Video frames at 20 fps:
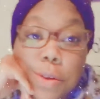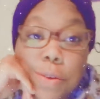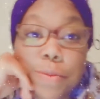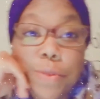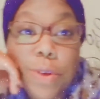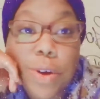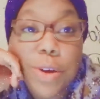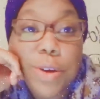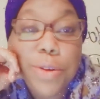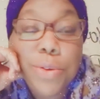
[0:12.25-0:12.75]
if
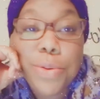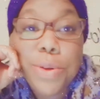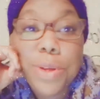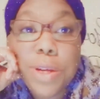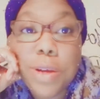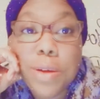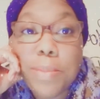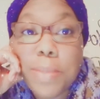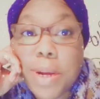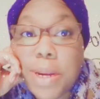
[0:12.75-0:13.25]
you are new
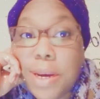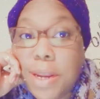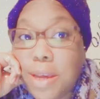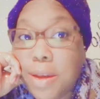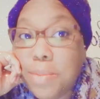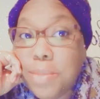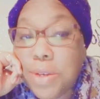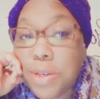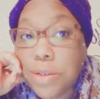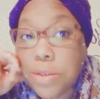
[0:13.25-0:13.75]
here my
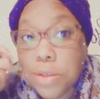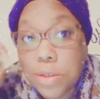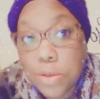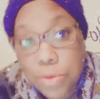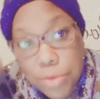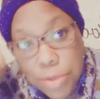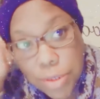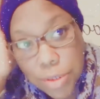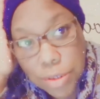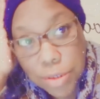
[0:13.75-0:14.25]
name is
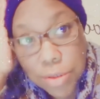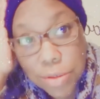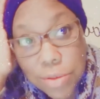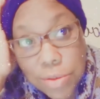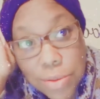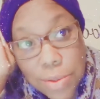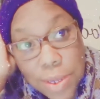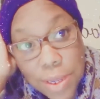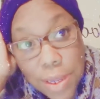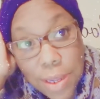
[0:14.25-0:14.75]

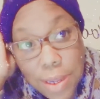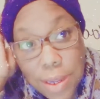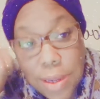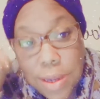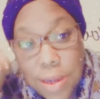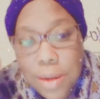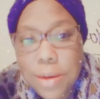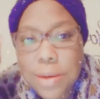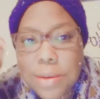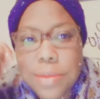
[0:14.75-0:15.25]
crystal
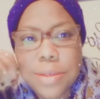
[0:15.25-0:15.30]
and